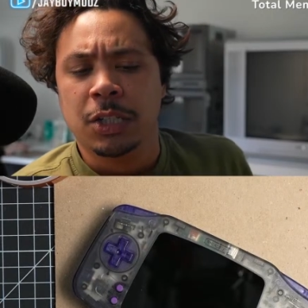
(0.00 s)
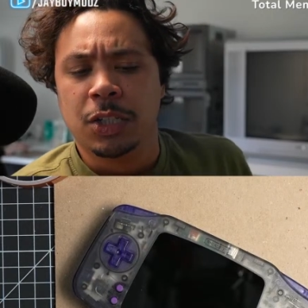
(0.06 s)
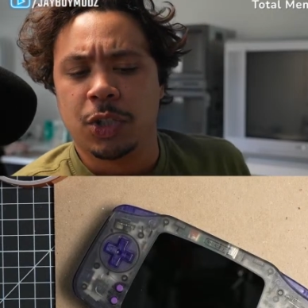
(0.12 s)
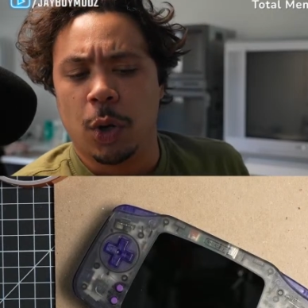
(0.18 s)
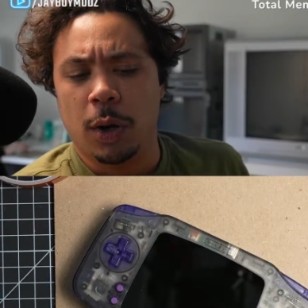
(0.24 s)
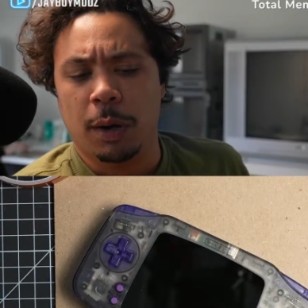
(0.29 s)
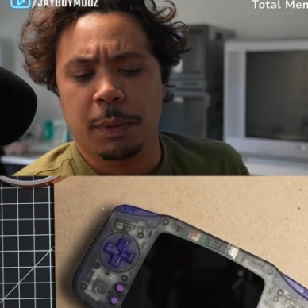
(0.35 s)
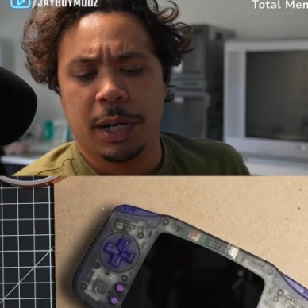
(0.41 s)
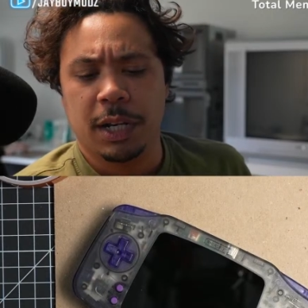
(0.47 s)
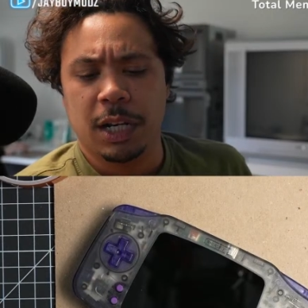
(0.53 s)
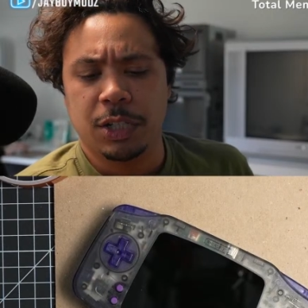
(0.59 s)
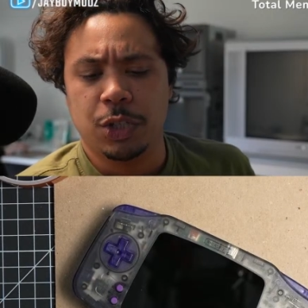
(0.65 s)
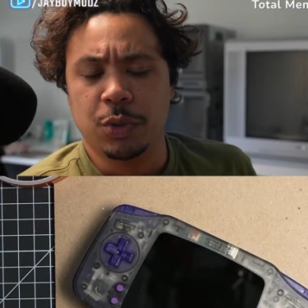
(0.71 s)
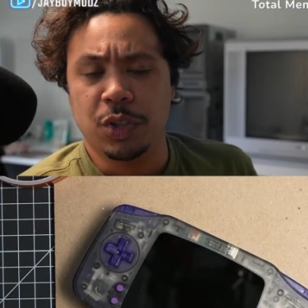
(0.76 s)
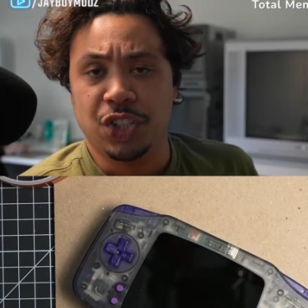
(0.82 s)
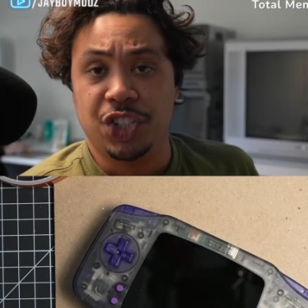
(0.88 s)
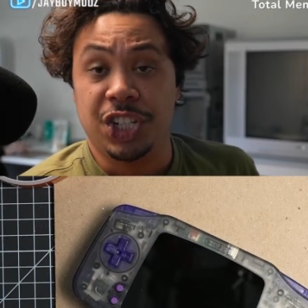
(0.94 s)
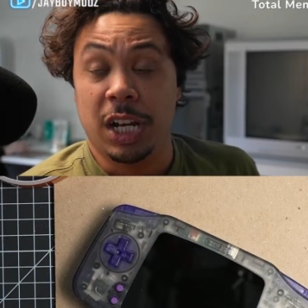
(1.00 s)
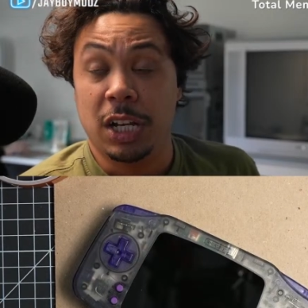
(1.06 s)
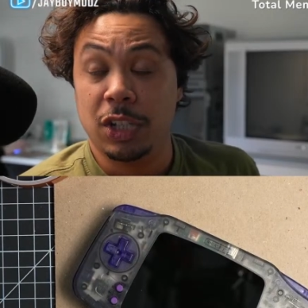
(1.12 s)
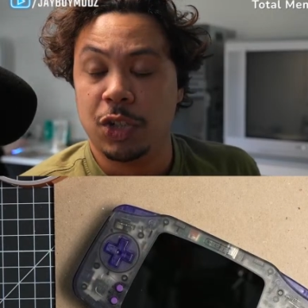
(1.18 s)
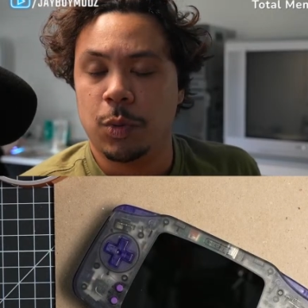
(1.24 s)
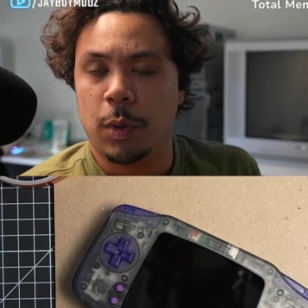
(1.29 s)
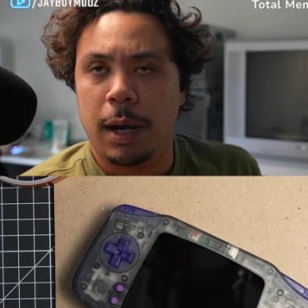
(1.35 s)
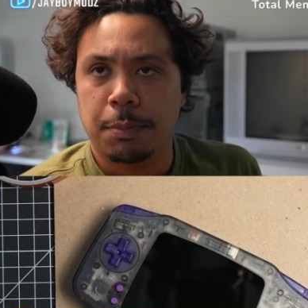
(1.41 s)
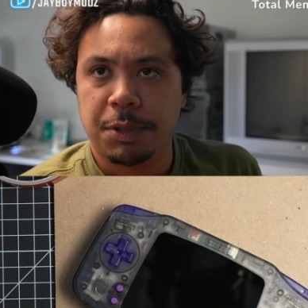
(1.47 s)
so I'm gonna do the shell
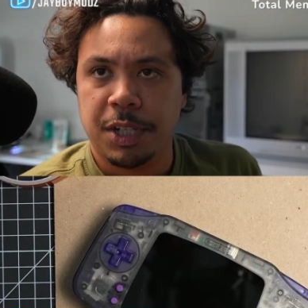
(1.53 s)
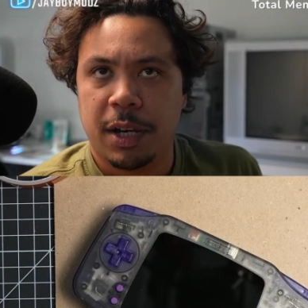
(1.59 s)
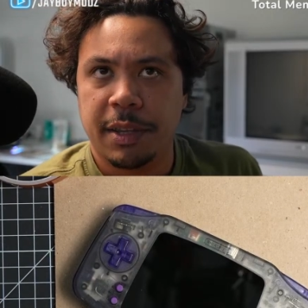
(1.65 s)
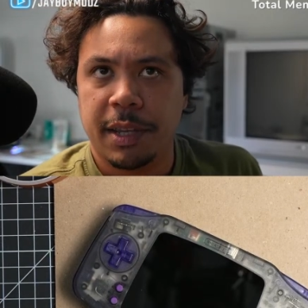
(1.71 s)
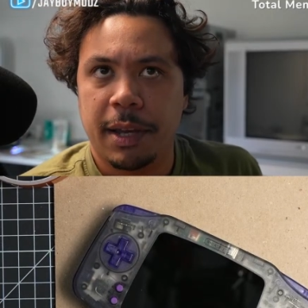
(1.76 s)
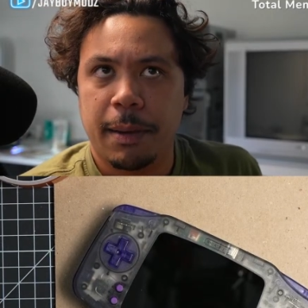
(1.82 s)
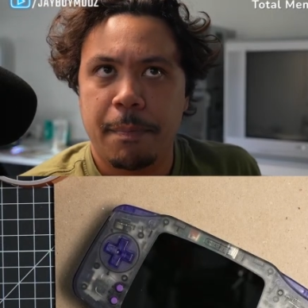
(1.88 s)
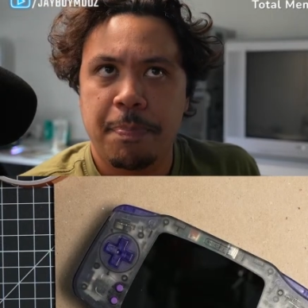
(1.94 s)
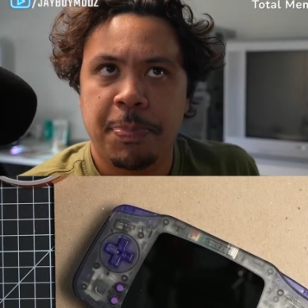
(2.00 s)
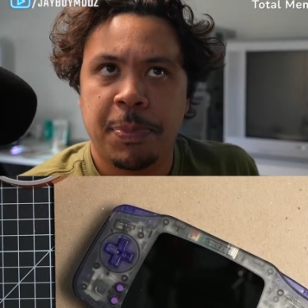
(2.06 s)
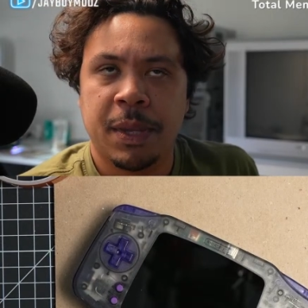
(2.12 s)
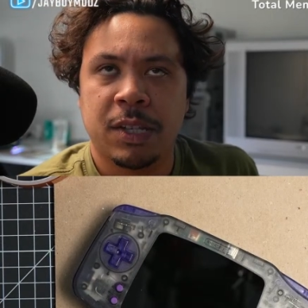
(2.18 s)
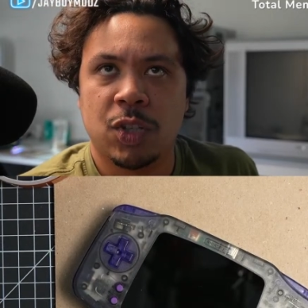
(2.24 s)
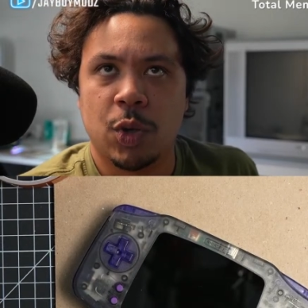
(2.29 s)
swaps on them.